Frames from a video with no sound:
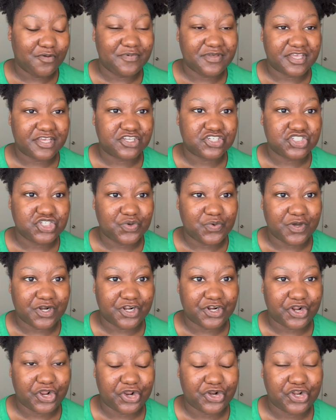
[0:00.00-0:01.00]
because she
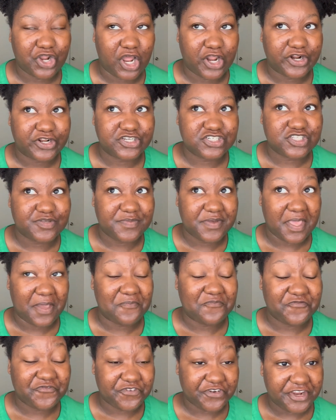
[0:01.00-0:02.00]
wanted her daughters to
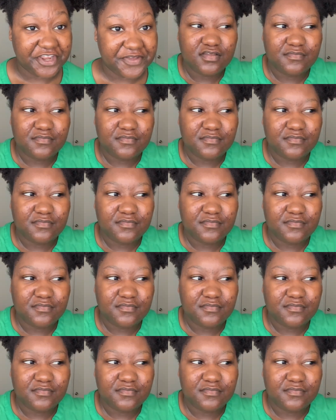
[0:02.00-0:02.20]
become free.